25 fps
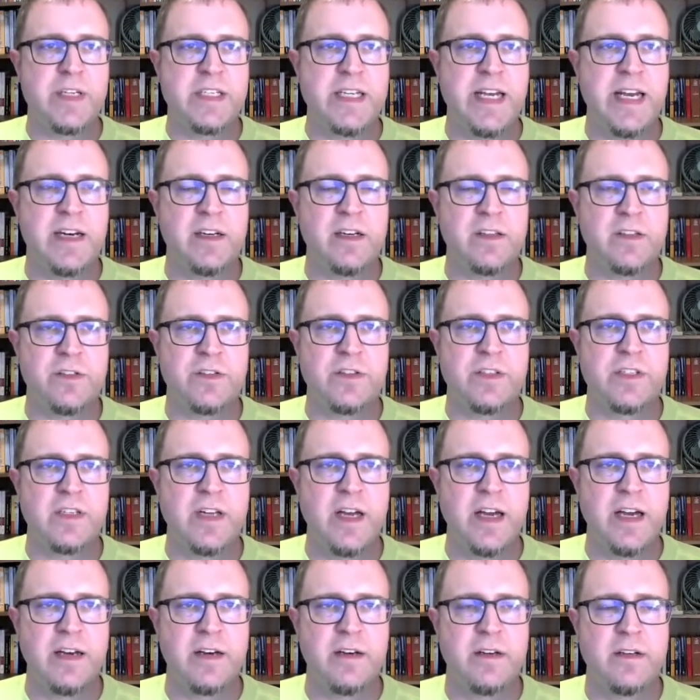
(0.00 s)
handler is
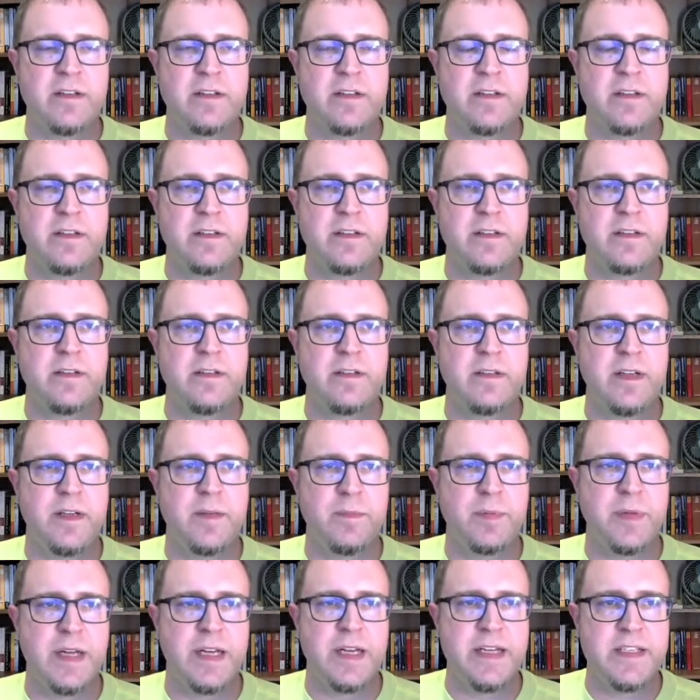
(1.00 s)
not in
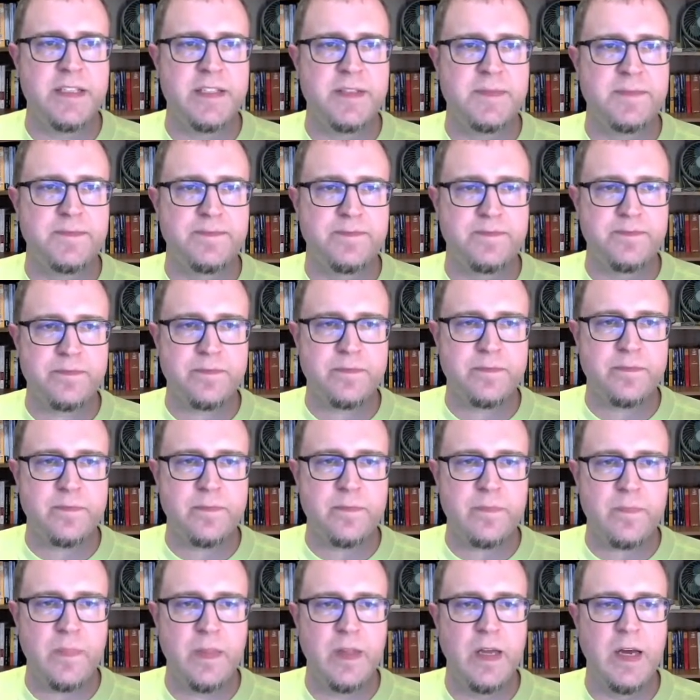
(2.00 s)
place.
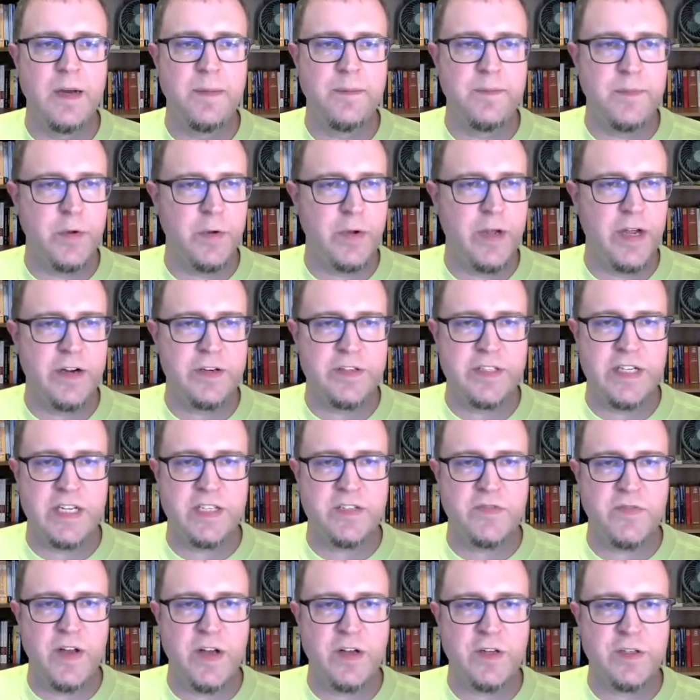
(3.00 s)
Okay, our test
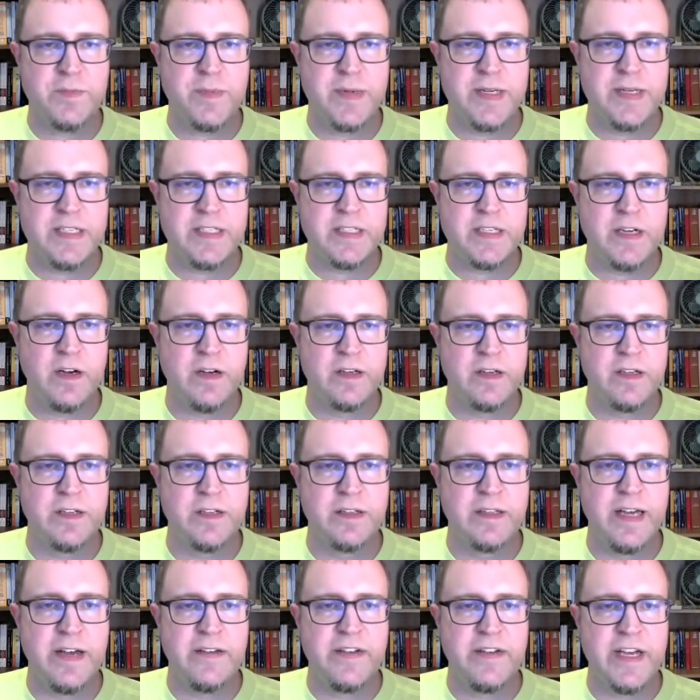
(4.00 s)
fails because
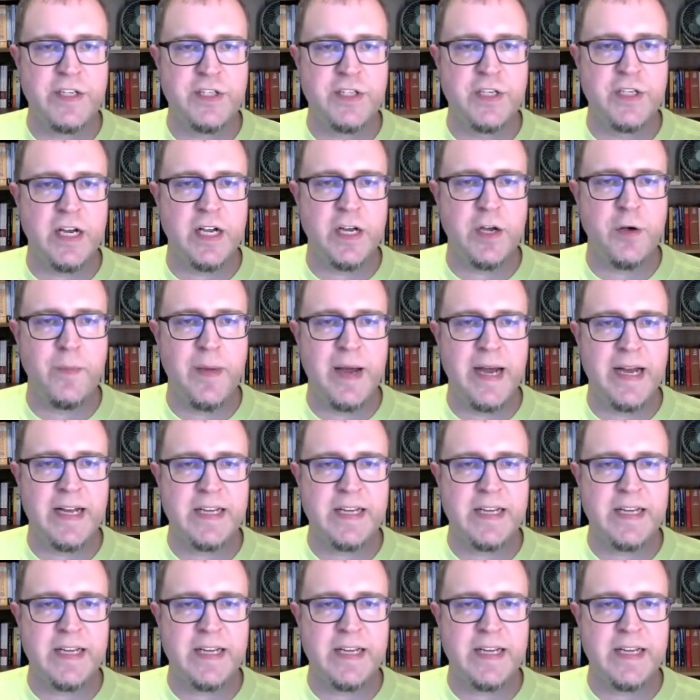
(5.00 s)
navigation.goBack